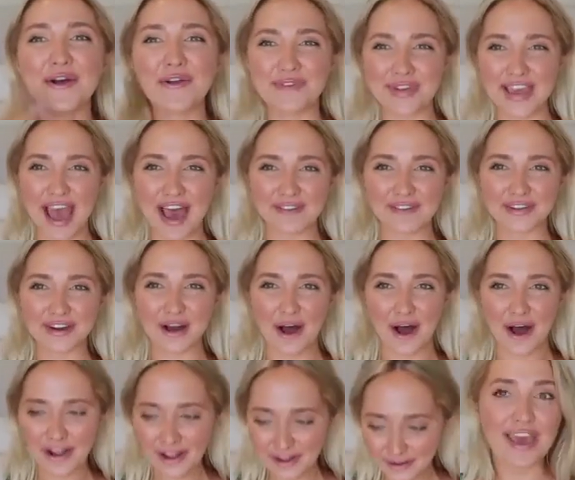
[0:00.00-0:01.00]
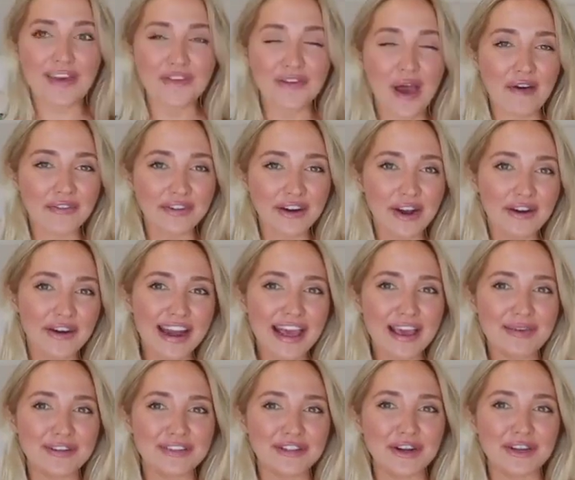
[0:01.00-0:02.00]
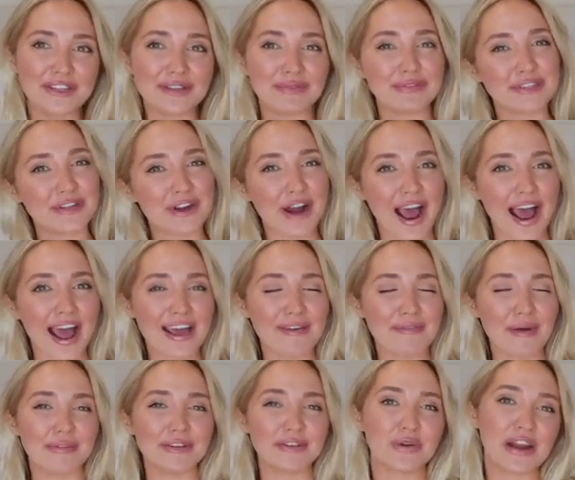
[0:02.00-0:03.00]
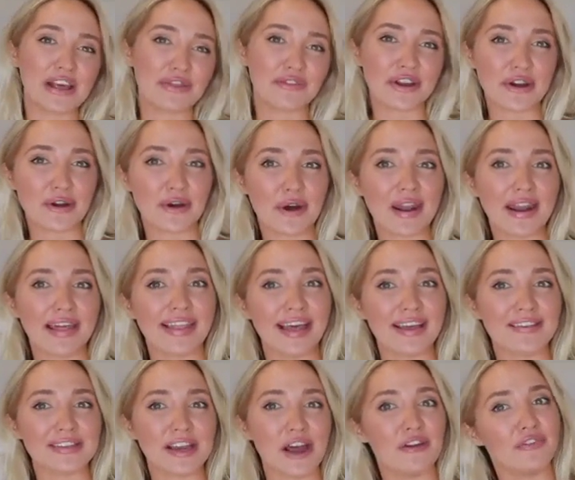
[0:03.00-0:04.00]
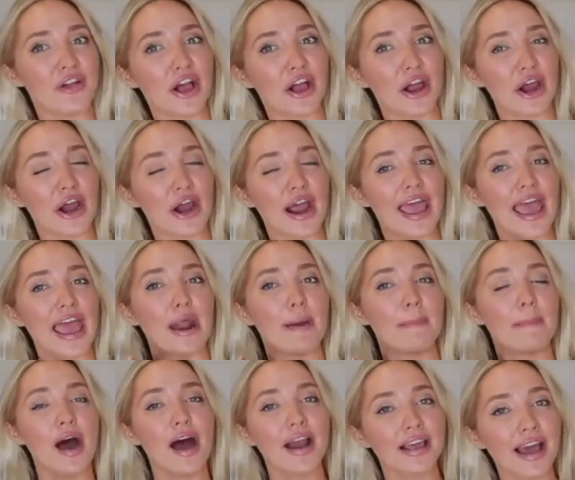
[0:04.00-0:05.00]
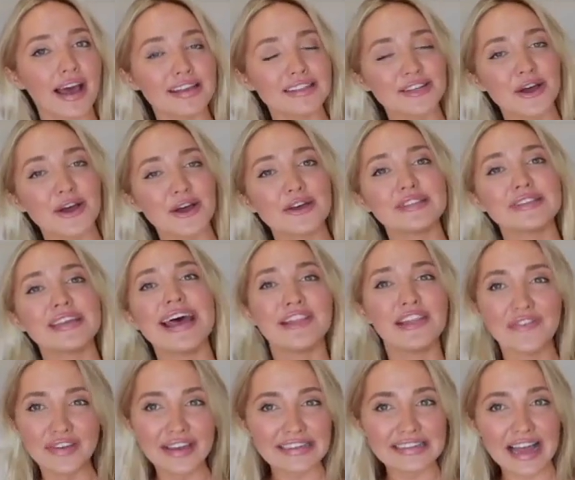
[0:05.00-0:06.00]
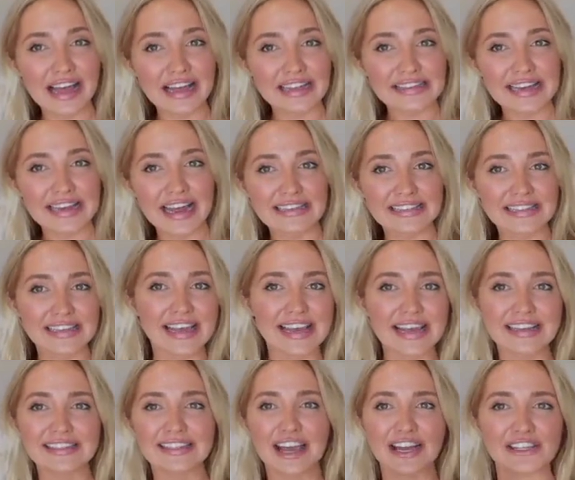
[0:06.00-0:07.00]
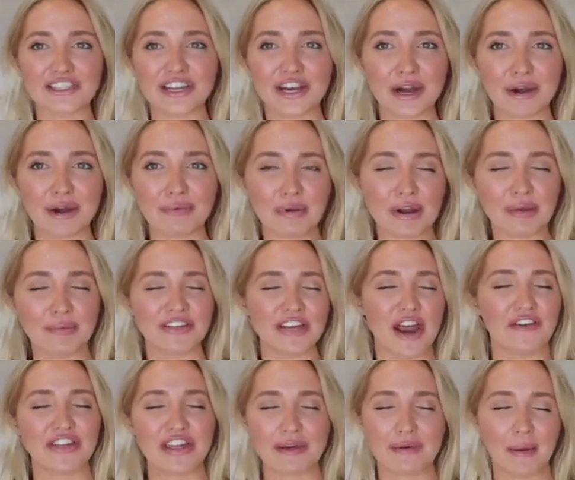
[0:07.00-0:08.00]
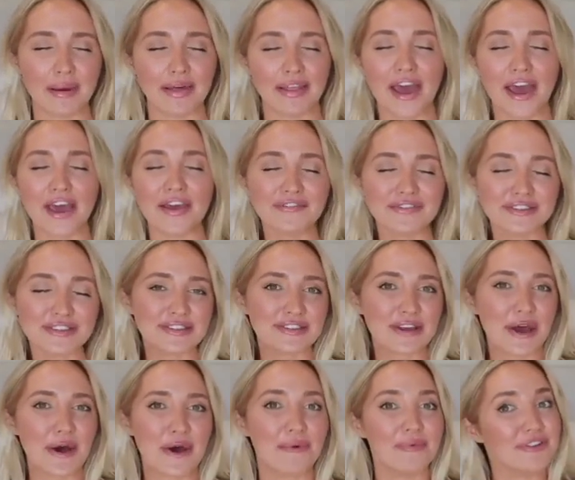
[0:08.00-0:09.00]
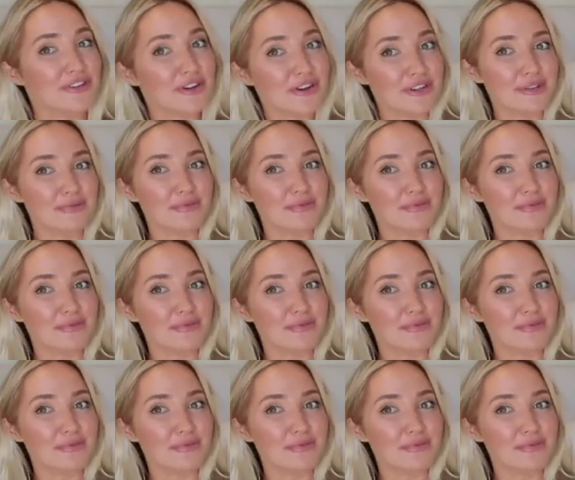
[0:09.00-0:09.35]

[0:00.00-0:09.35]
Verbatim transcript: We have it all. If you haven't already, be sure to subscribe. I'm a twenty-three year old lifestyle blogger and podcast host living in Dallas, Texas. I share pretty much everything about my life, so be sure to